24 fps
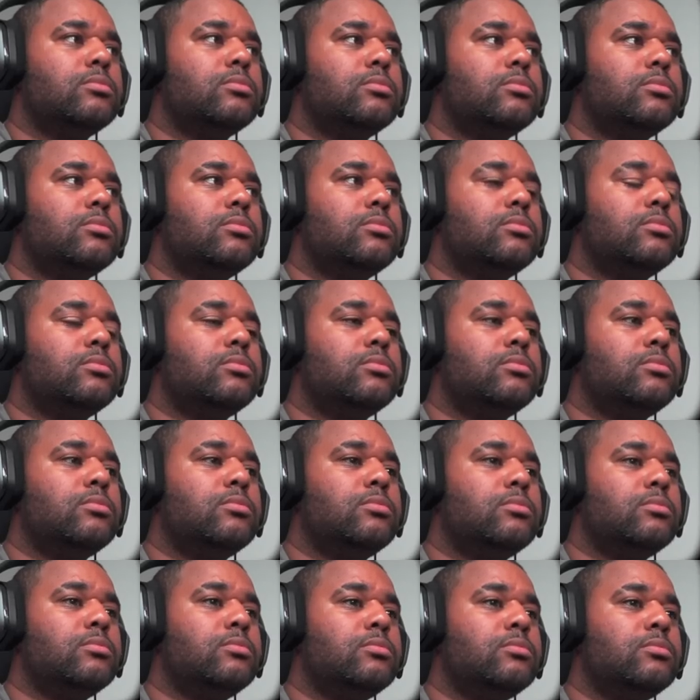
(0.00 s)

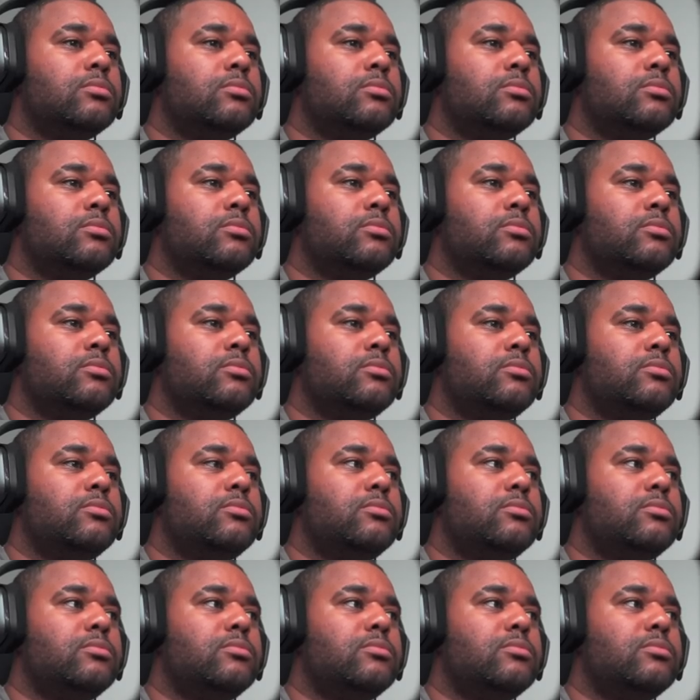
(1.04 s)

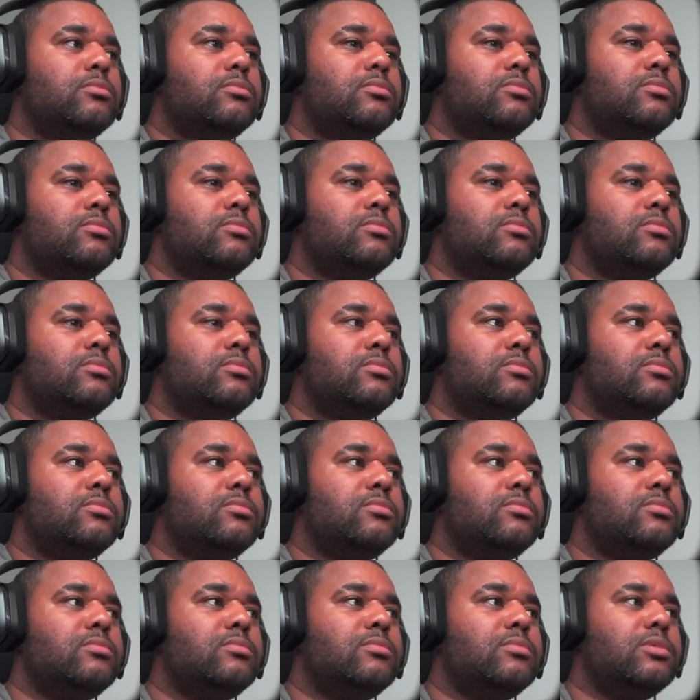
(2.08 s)

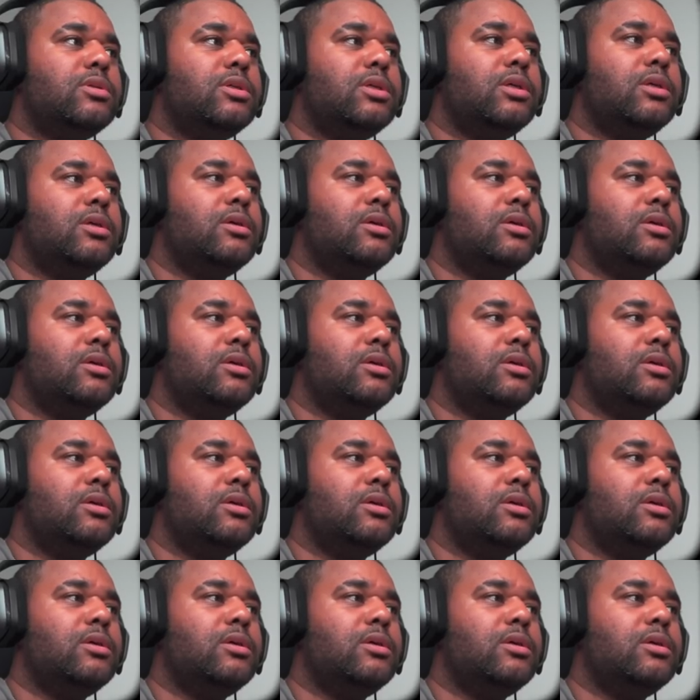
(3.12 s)
(no one is talking)